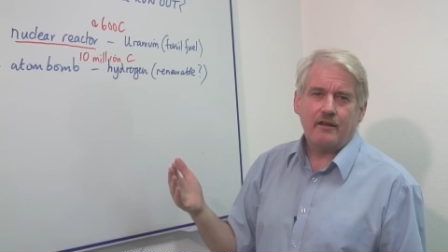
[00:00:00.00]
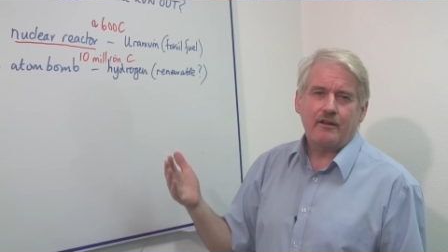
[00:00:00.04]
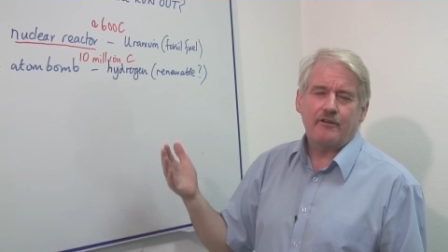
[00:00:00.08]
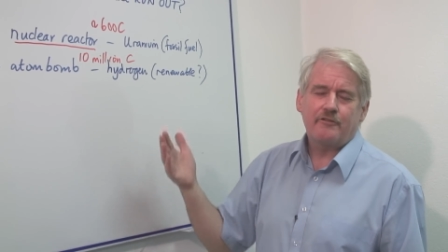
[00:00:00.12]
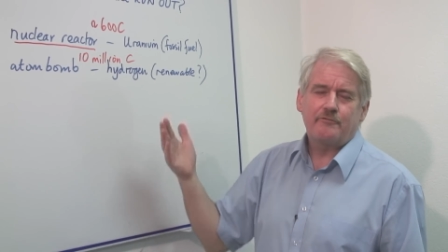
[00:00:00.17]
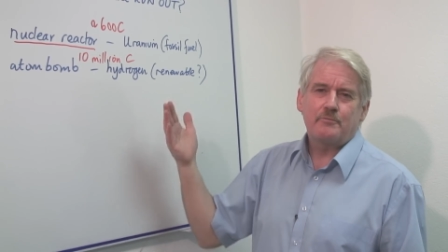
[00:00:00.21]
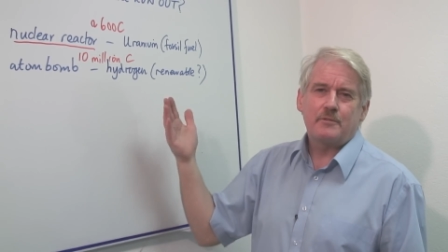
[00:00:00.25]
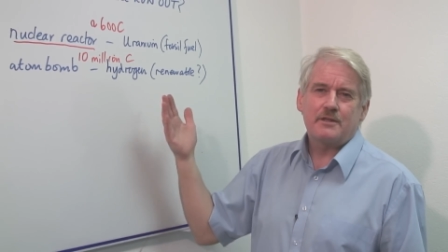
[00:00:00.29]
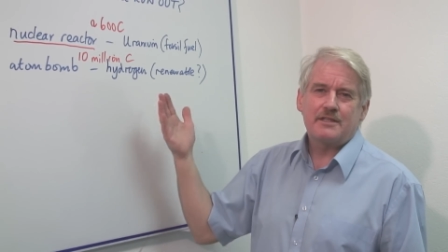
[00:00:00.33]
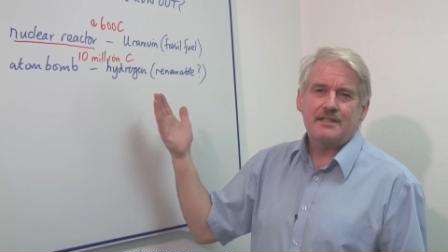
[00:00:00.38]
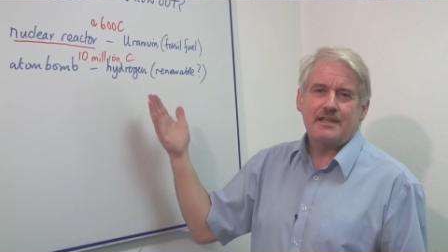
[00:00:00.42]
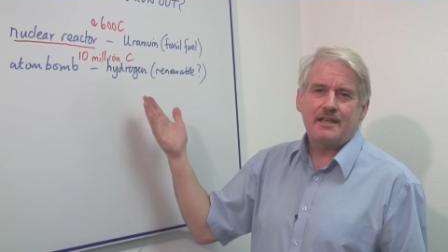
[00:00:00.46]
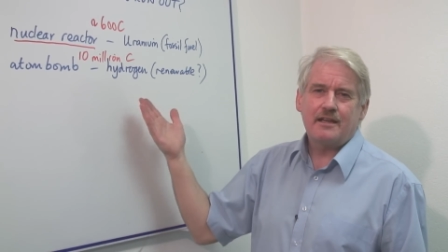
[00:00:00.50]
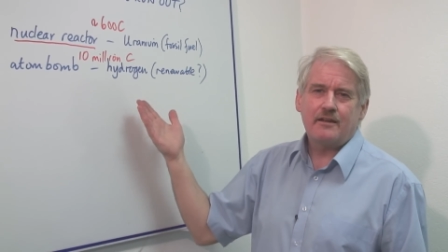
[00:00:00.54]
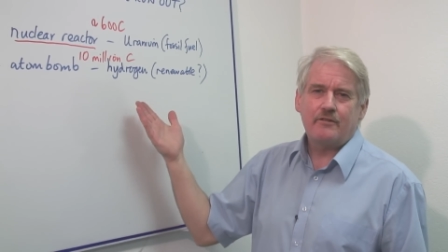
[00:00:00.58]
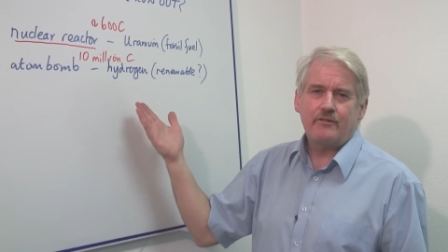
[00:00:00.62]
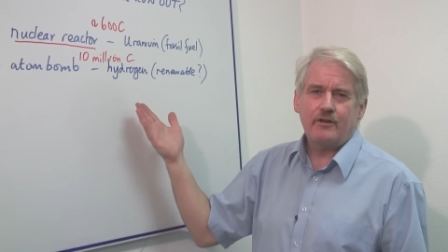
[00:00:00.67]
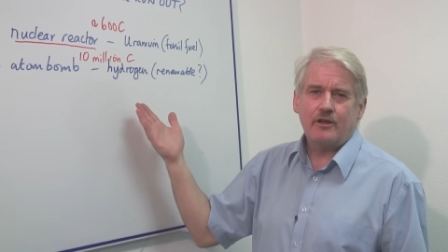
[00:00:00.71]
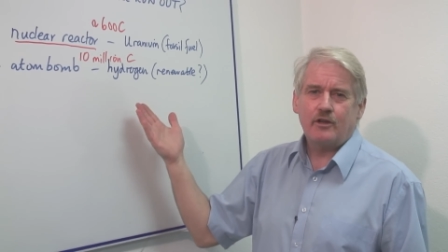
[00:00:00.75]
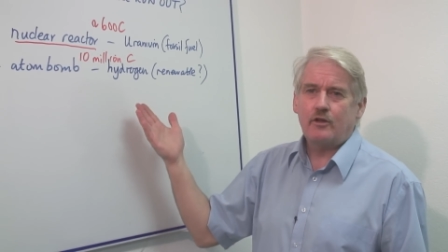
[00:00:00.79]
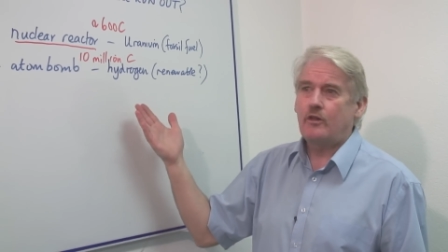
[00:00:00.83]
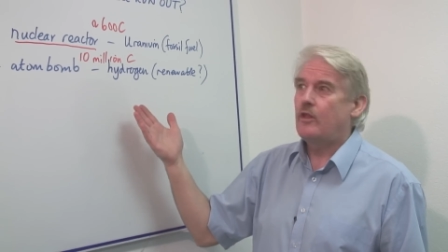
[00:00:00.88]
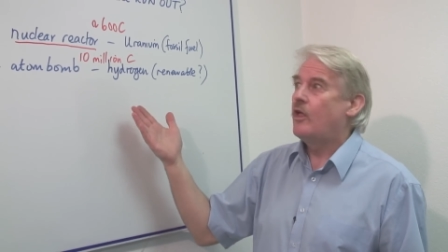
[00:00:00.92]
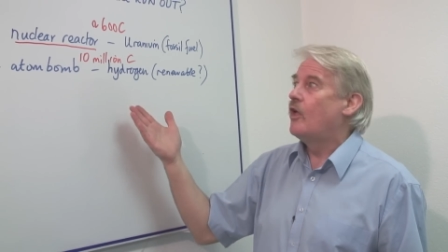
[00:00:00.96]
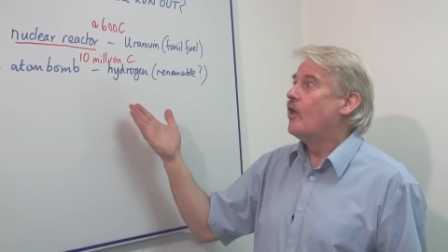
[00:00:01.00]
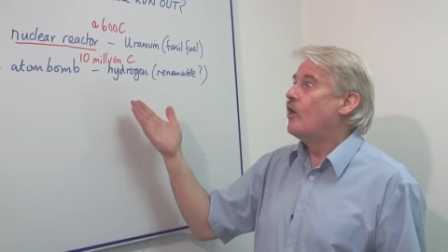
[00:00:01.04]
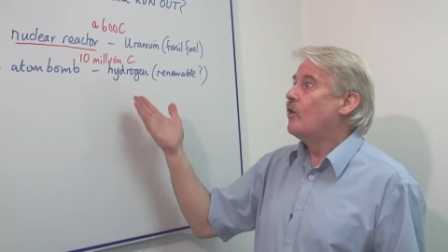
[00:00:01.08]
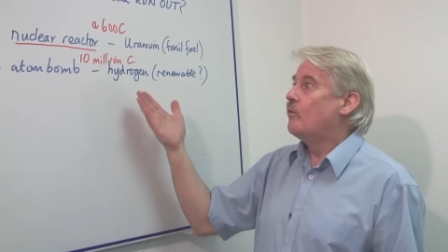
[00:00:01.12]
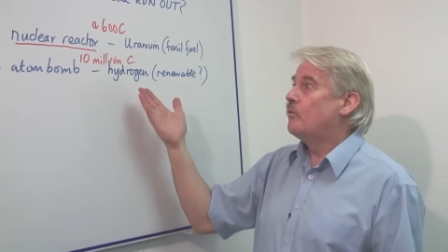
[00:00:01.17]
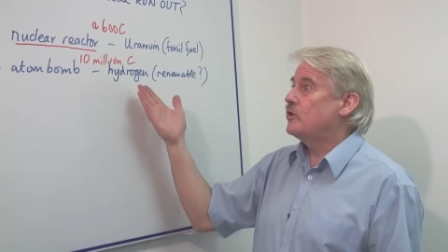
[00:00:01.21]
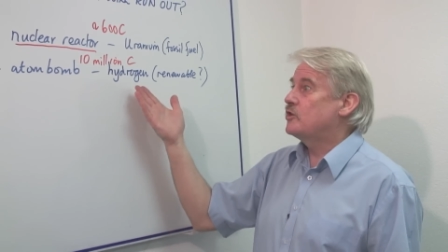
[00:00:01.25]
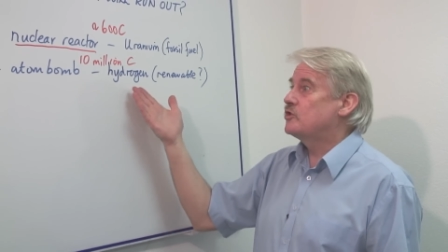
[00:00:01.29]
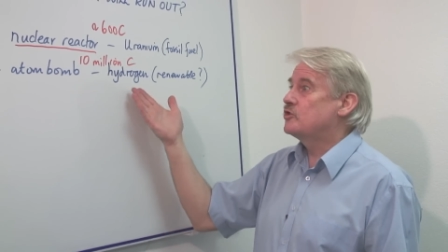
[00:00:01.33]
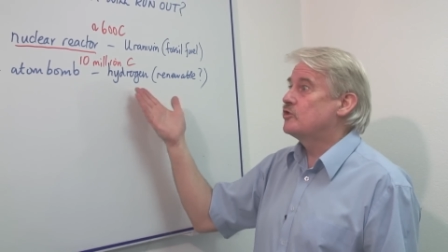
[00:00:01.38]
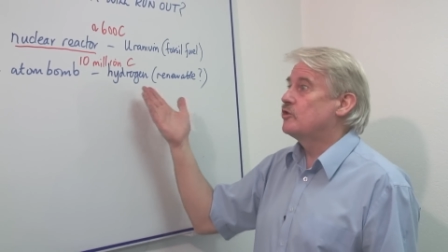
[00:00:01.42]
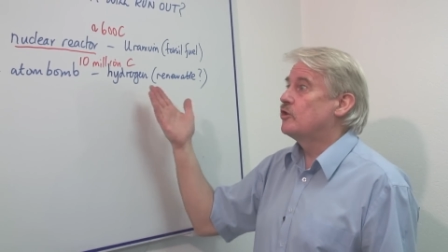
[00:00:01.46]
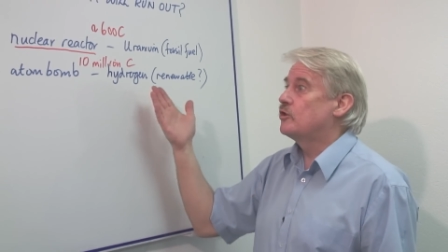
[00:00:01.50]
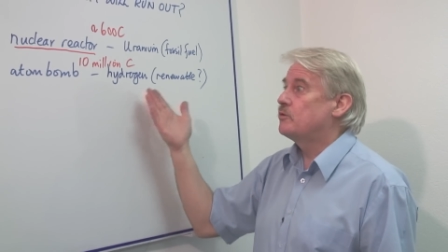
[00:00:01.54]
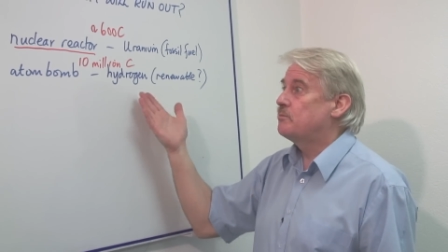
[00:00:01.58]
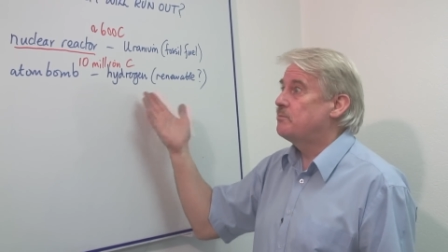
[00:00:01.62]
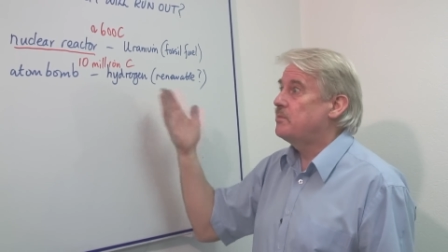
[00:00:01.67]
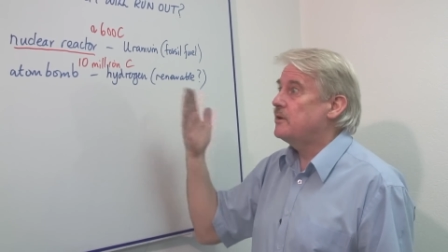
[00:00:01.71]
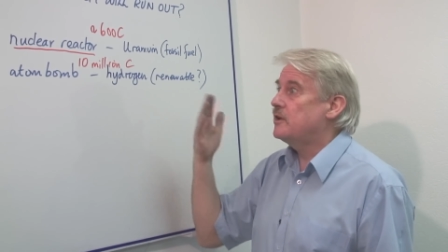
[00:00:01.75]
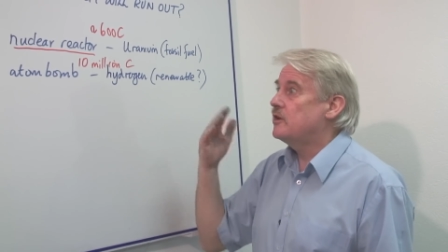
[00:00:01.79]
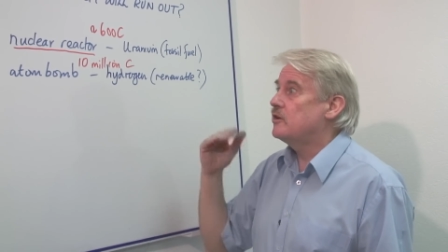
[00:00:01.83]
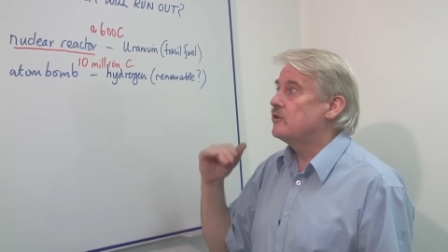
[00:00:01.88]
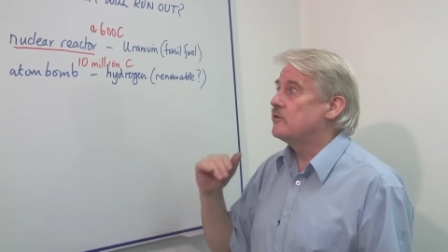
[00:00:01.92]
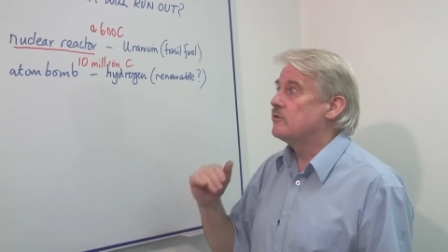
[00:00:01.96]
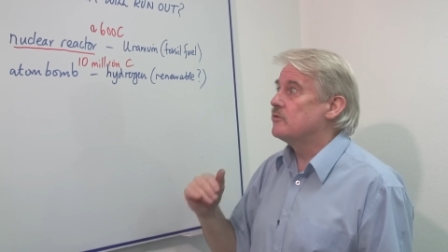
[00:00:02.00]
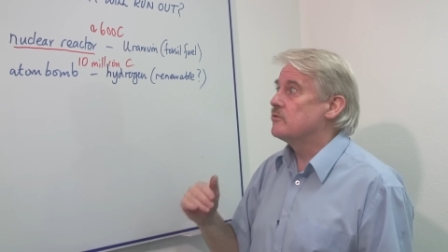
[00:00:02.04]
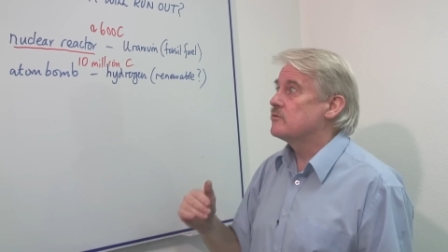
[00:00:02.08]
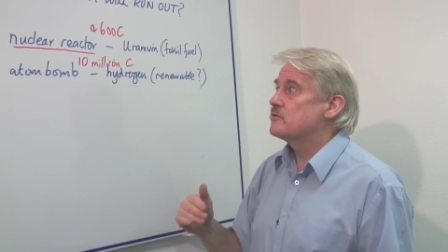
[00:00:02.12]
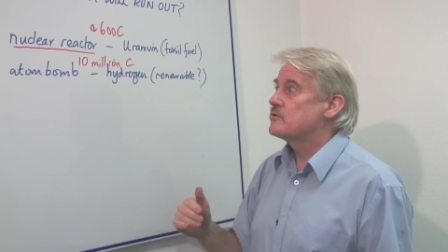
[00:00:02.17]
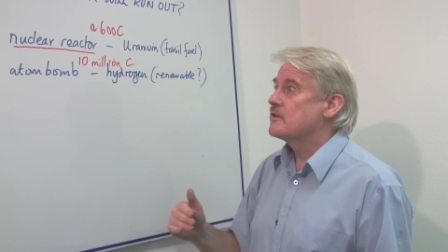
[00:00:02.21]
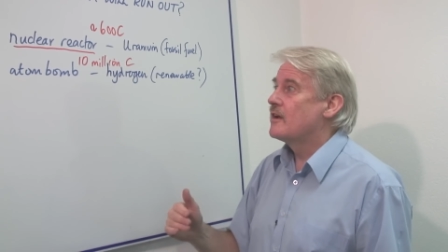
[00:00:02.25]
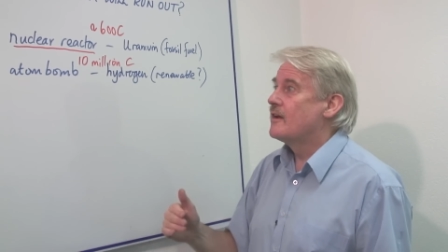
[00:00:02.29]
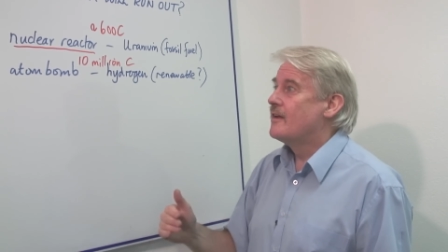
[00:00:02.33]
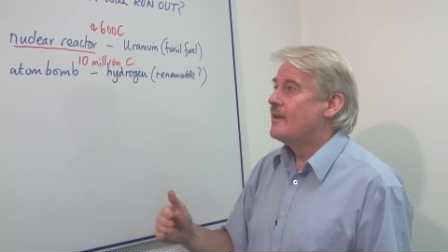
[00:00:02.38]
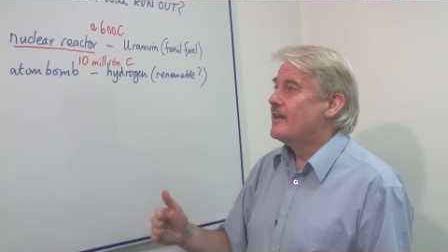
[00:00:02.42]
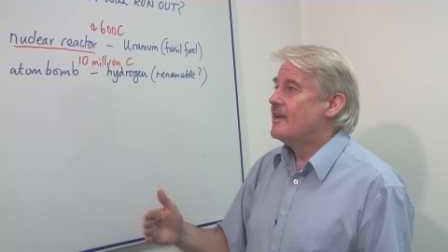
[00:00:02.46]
of material which could be used.